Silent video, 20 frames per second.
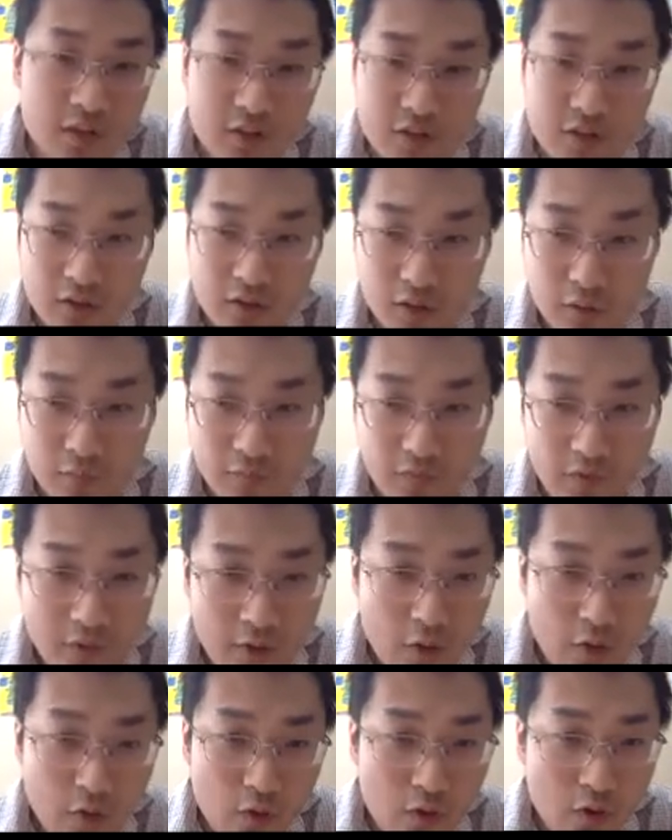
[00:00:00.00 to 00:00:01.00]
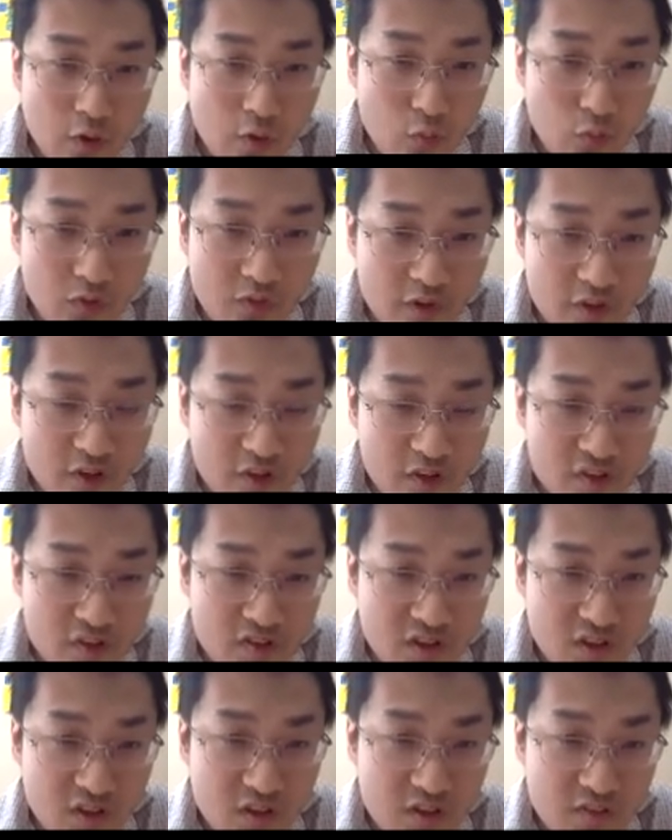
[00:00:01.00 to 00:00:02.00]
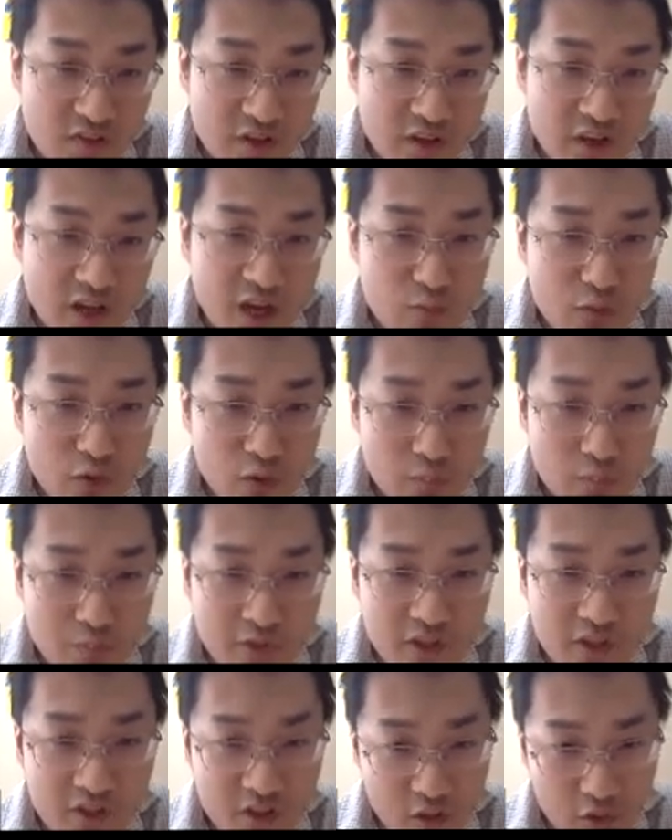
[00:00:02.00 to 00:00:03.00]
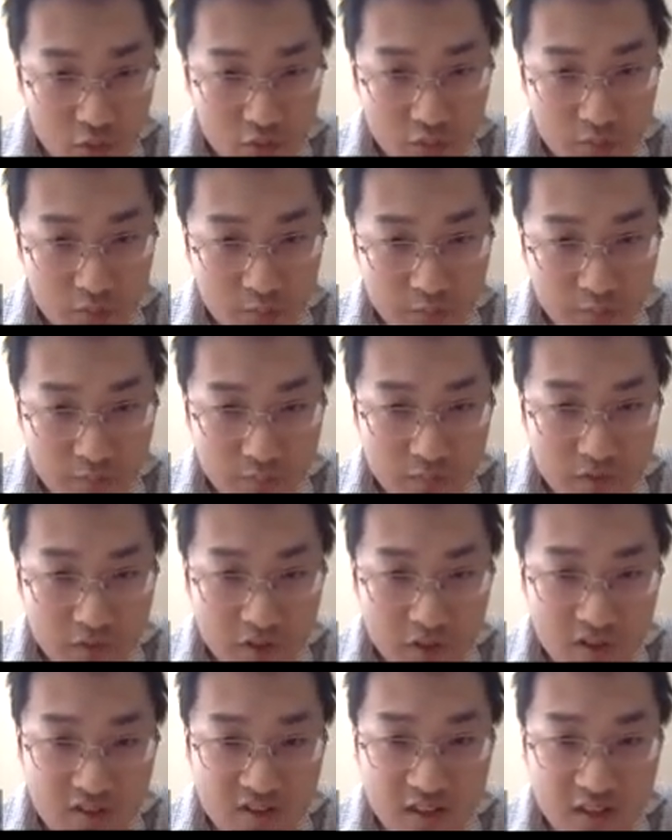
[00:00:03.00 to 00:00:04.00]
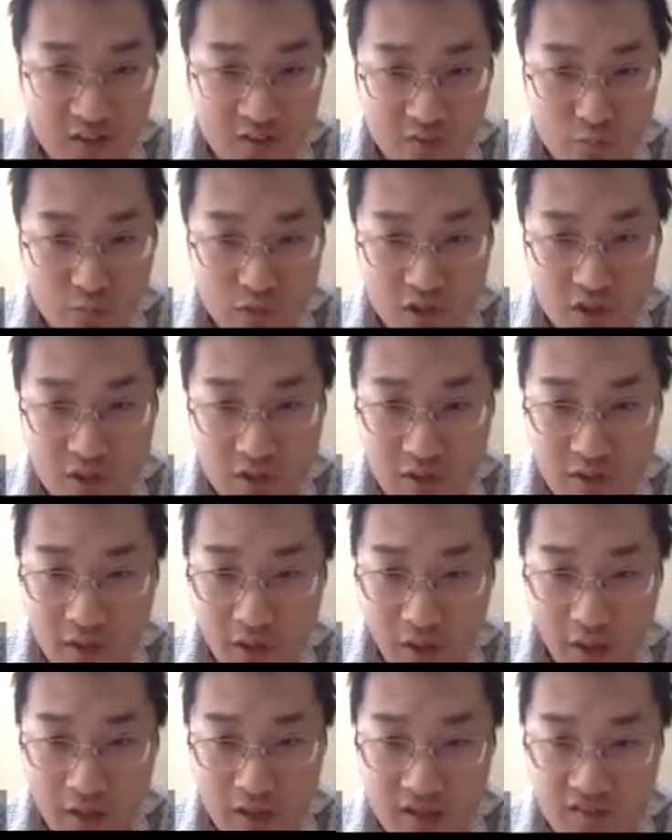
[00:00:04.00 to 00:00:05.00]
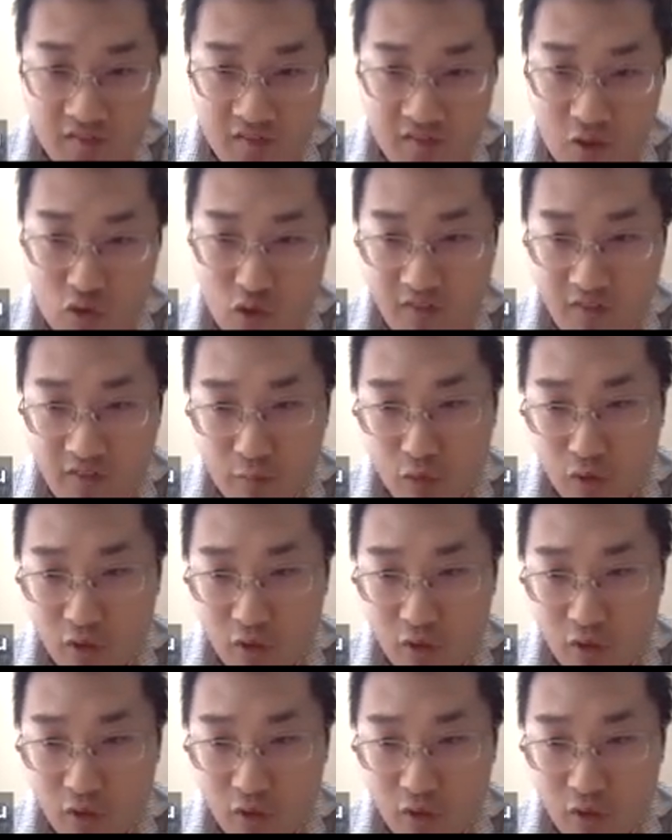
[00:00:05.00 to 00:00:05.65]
So we will consider the couple BQ instead of B as the driving